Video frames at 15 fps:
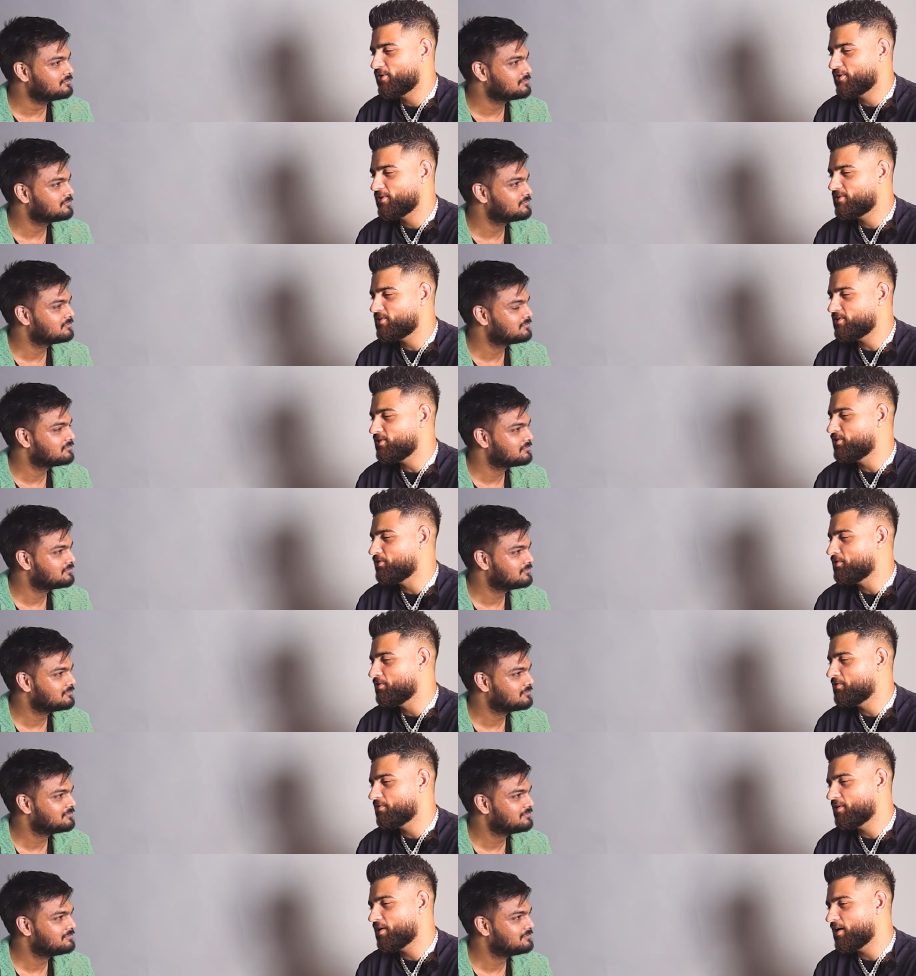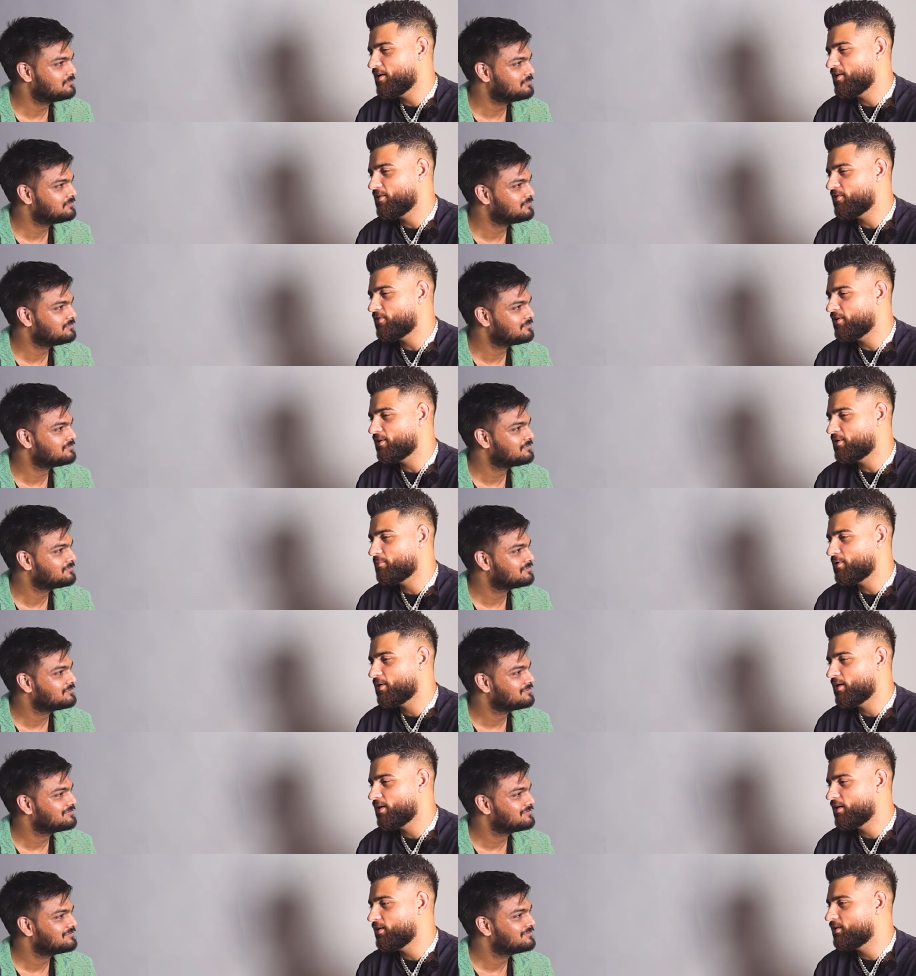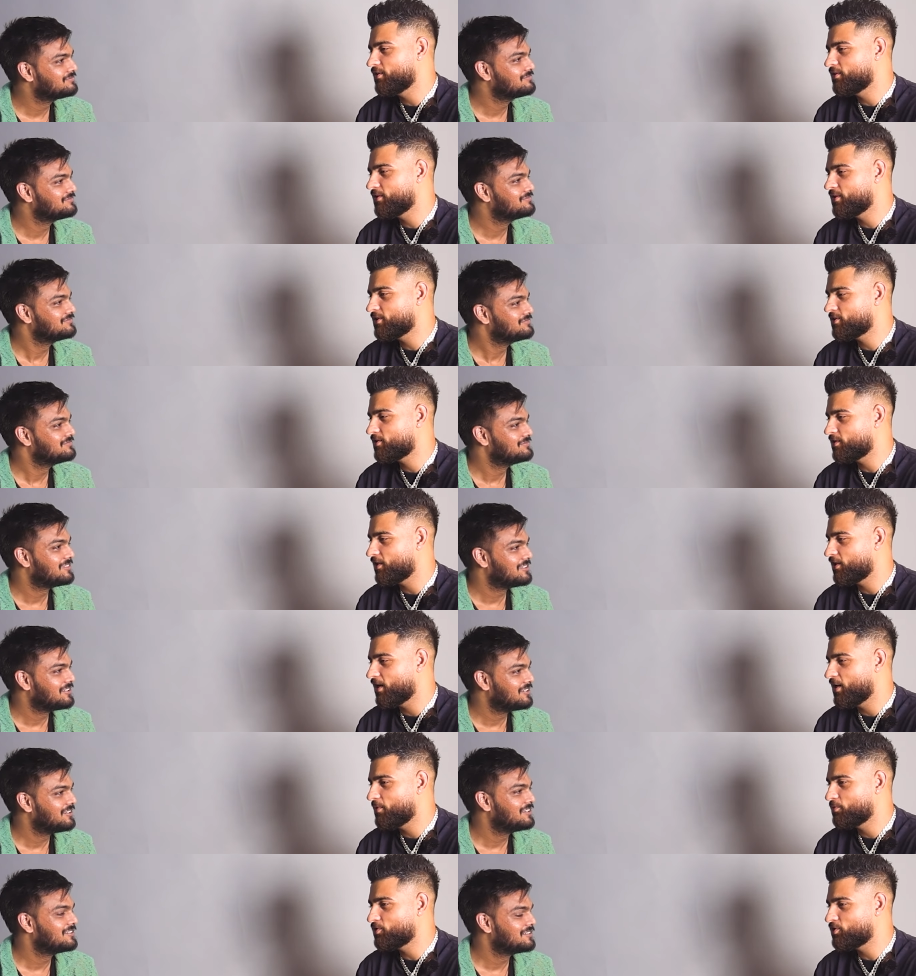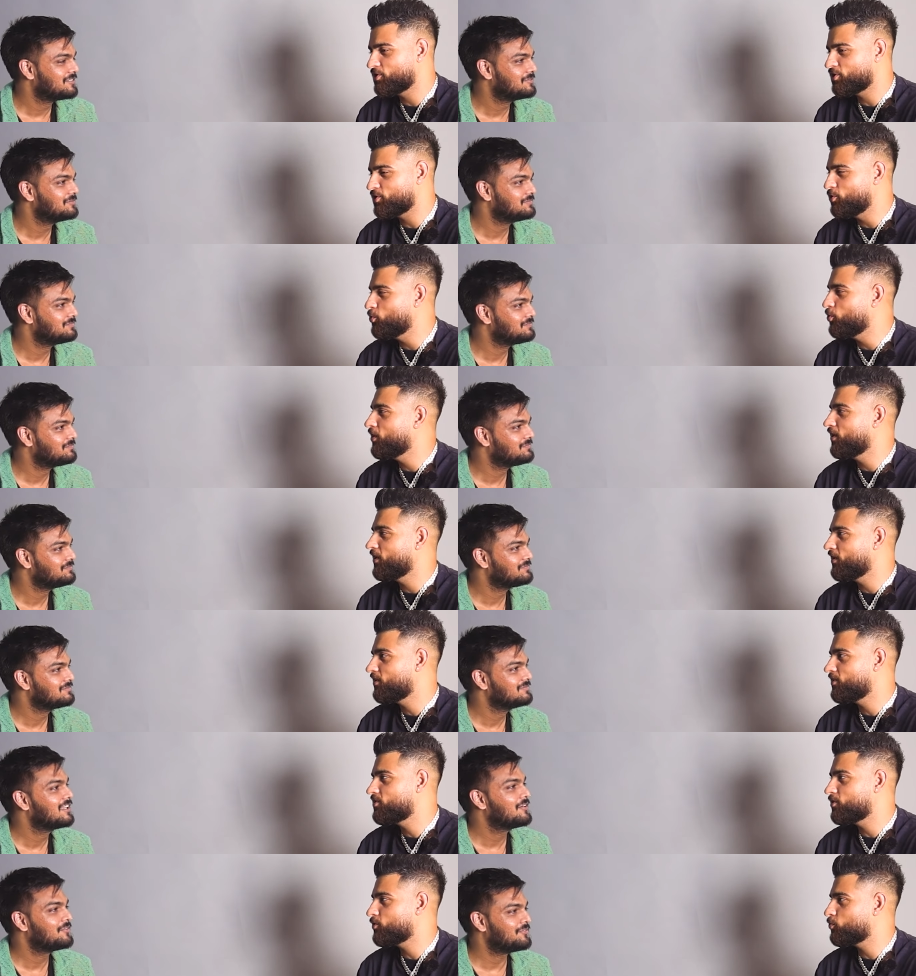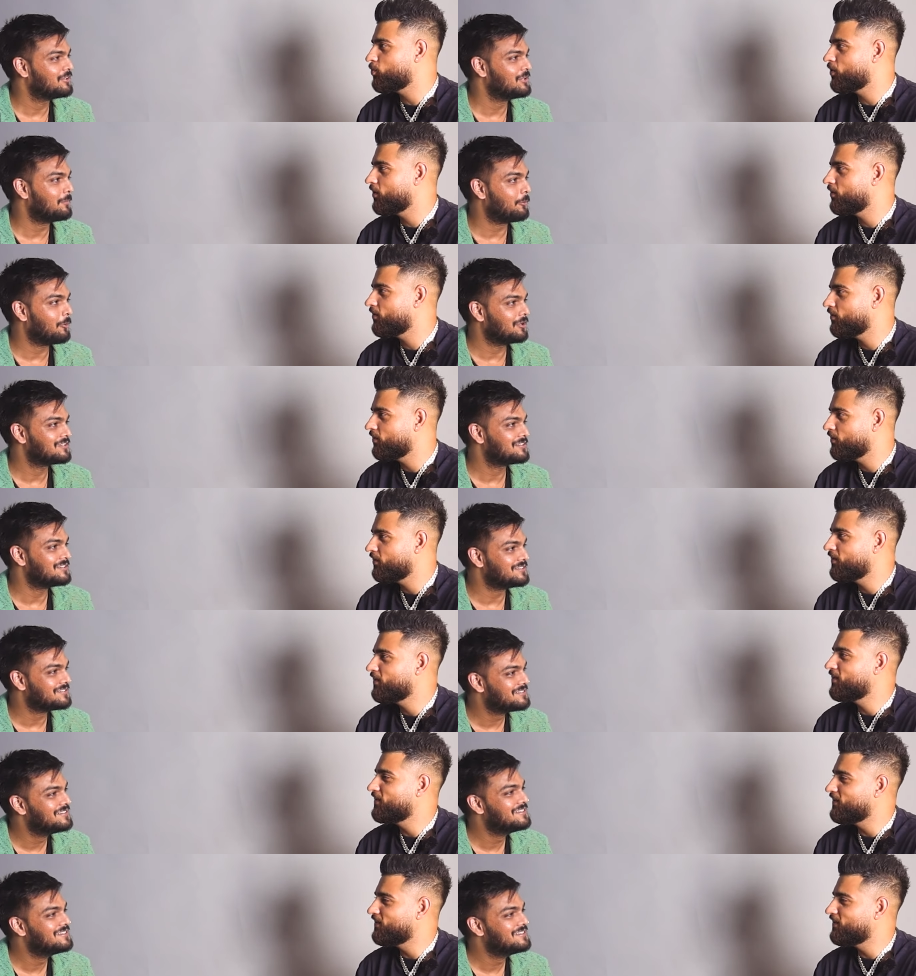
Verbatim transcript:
Speaker 1: honestly, I didn't think about any of this. Like I was just doing it, just for work. the process.